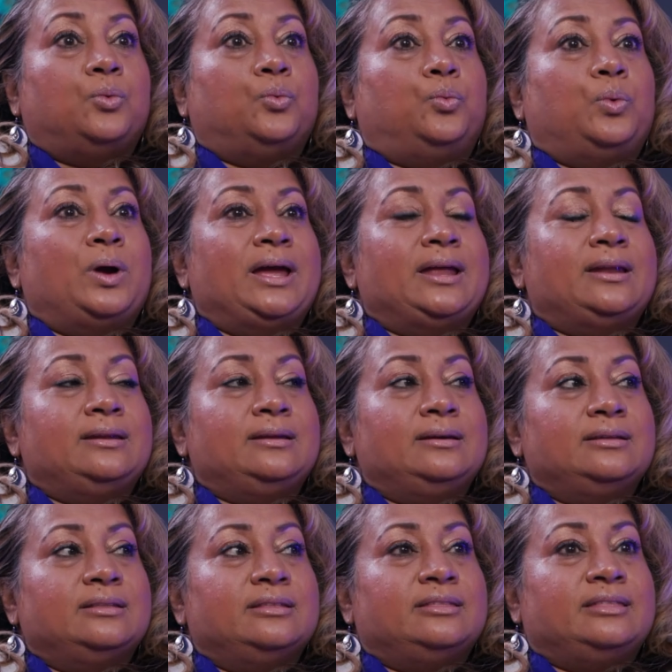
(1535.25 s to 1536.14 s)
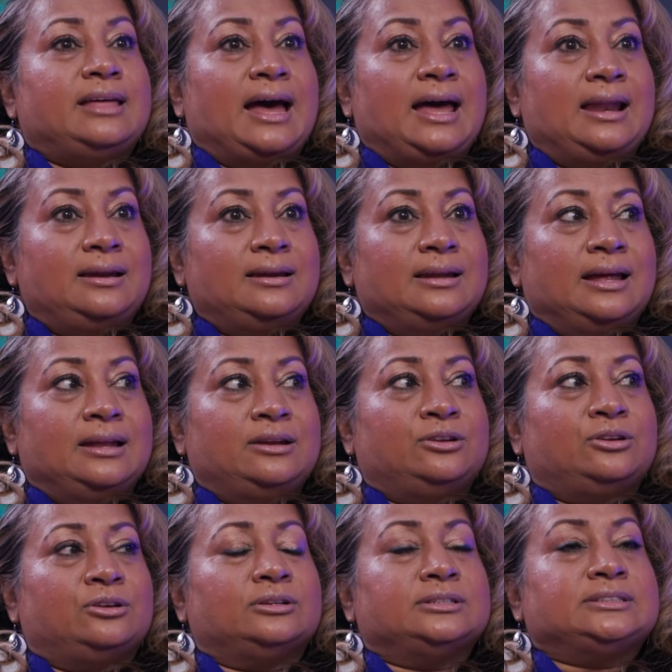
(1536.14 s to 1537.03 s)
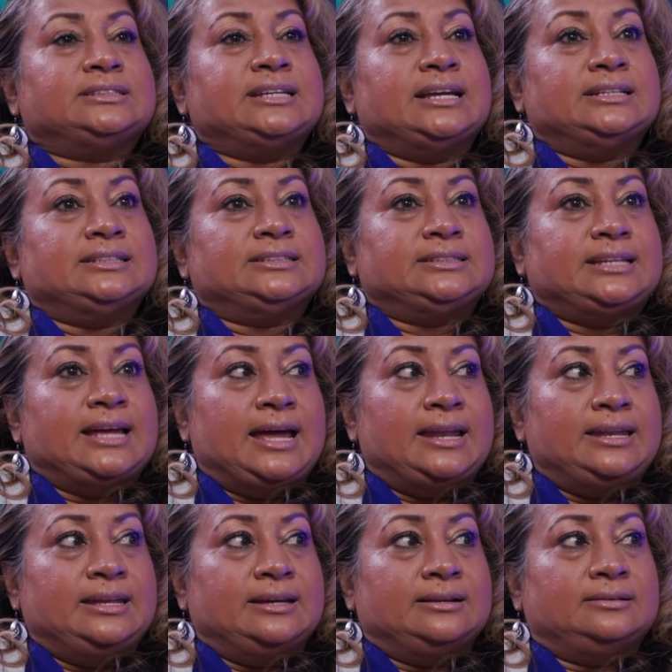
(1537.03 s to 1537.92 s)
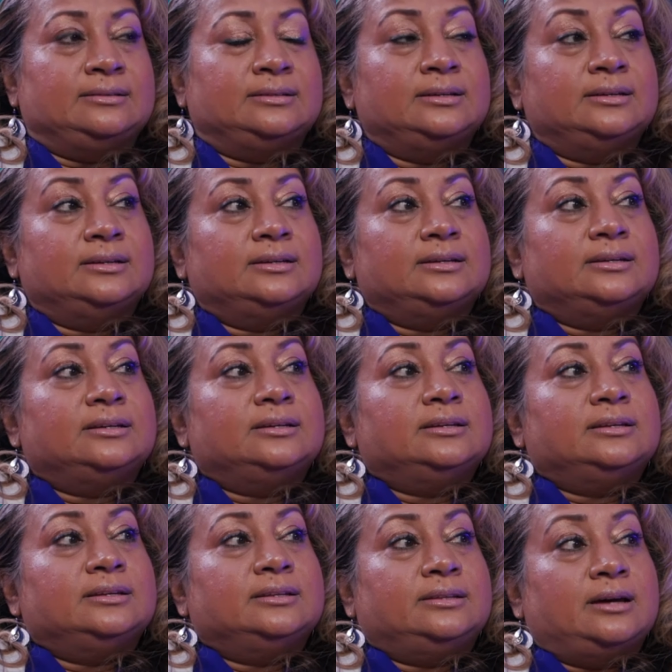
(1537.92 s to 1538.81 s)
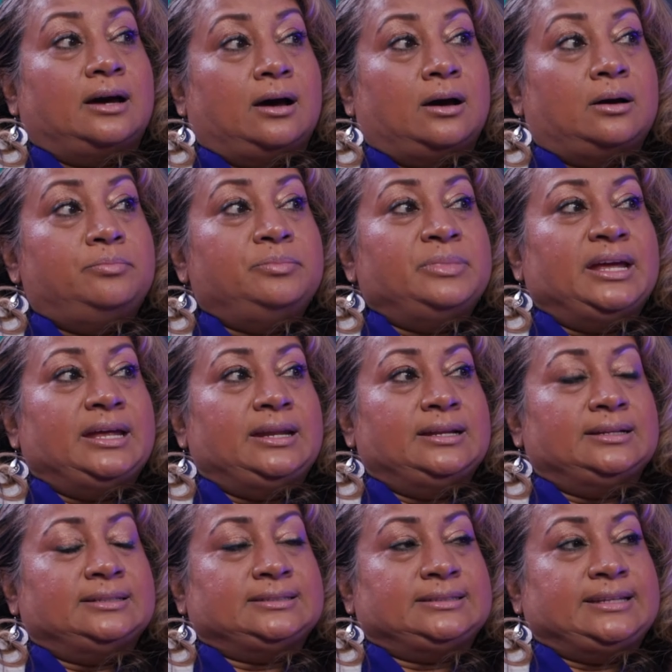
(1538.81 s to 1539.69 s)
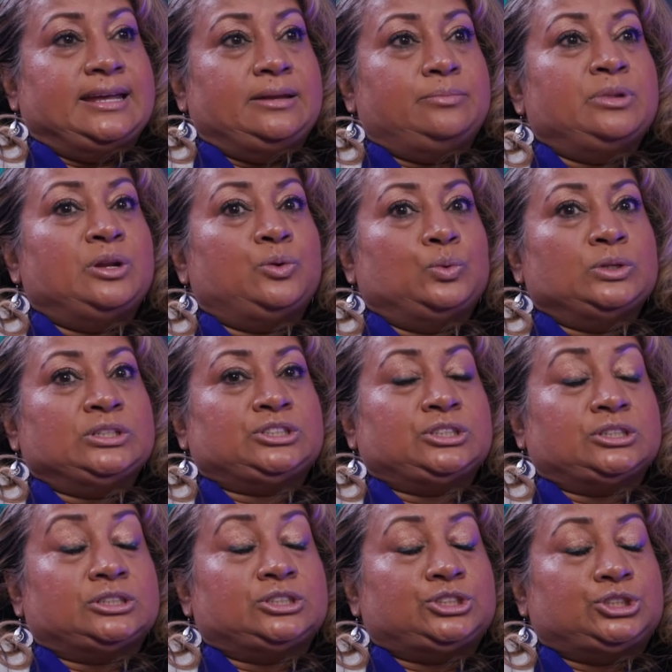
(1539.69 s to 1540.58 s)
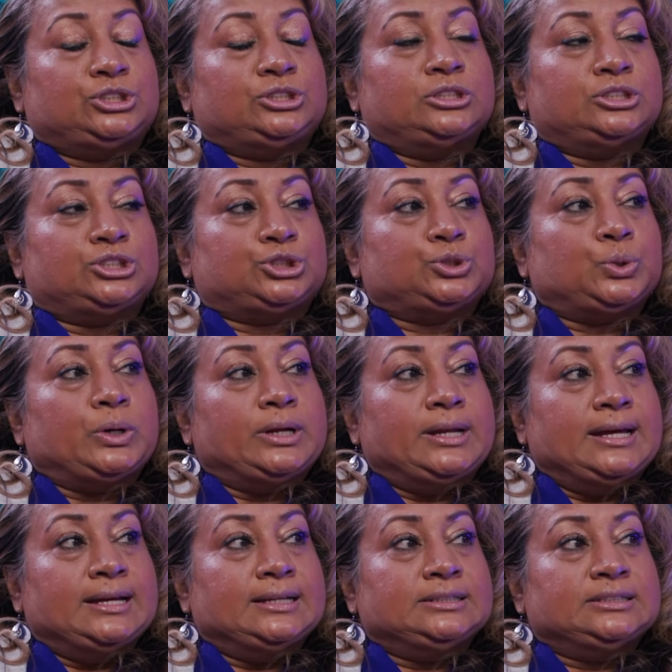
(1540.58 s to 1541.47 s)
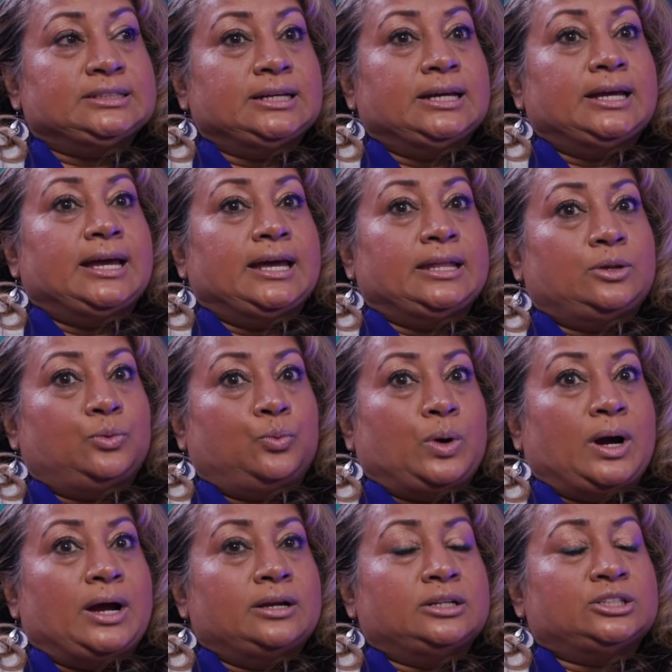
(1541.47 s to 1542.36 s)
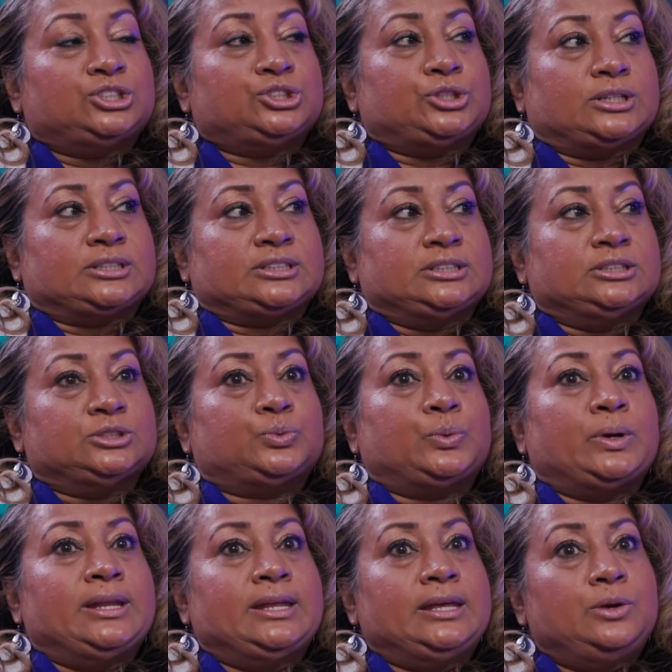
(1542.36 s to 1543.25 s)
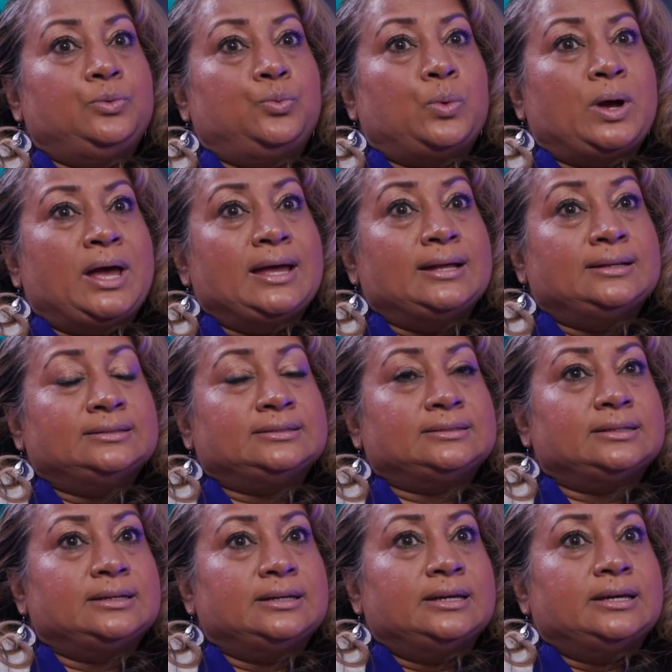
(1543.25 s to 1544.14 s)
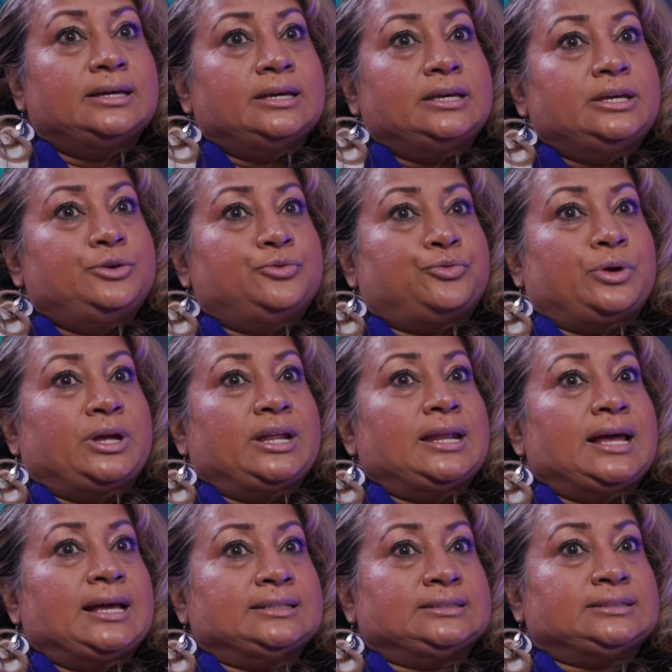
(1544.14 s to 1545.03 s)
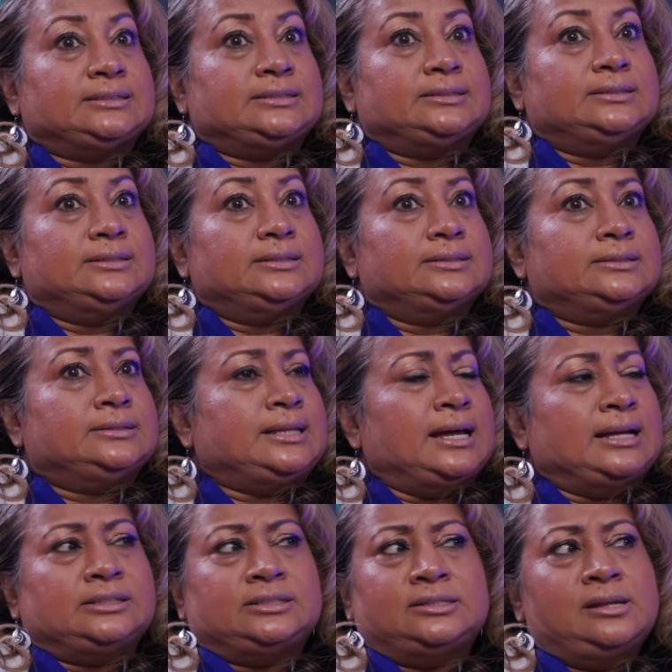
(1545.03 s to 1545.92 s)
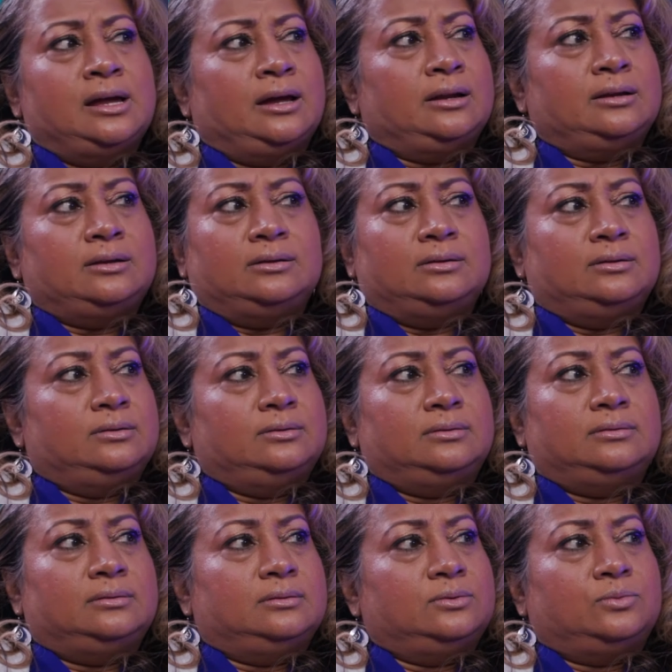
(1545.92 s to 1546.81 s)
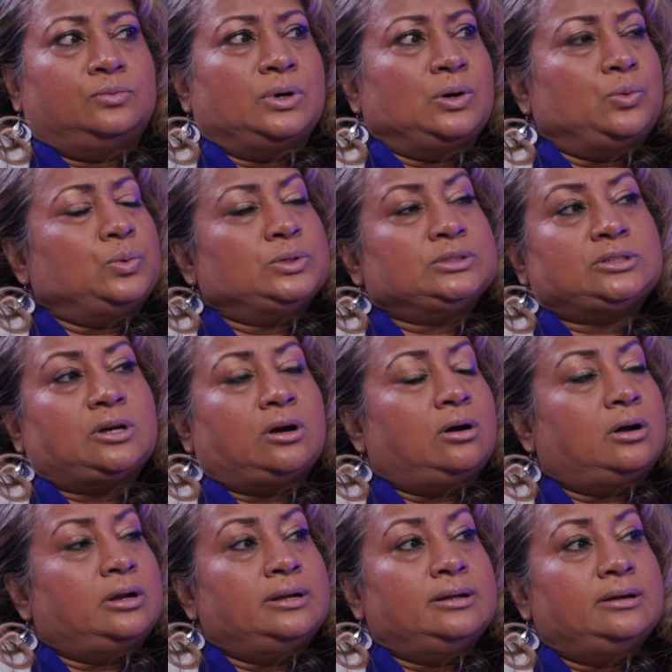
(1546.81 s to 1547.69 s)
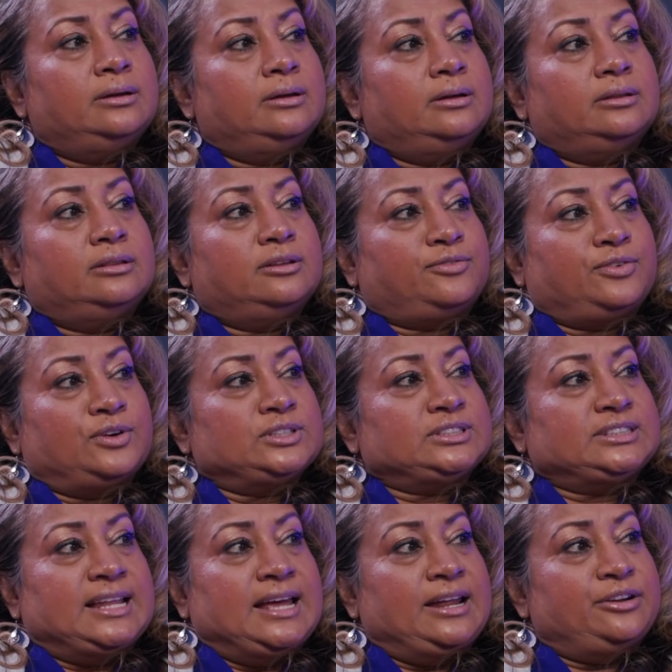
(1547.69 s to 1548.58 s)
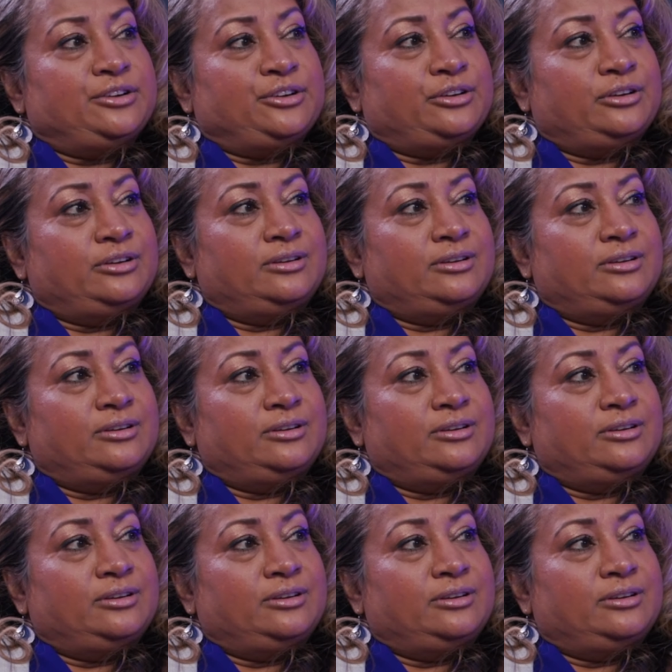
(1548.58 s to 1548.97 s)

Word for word: When that lender sends Daniel the updated statement with just the shortage and the wire instructions, when he went, he realized that's not what was on the first letter.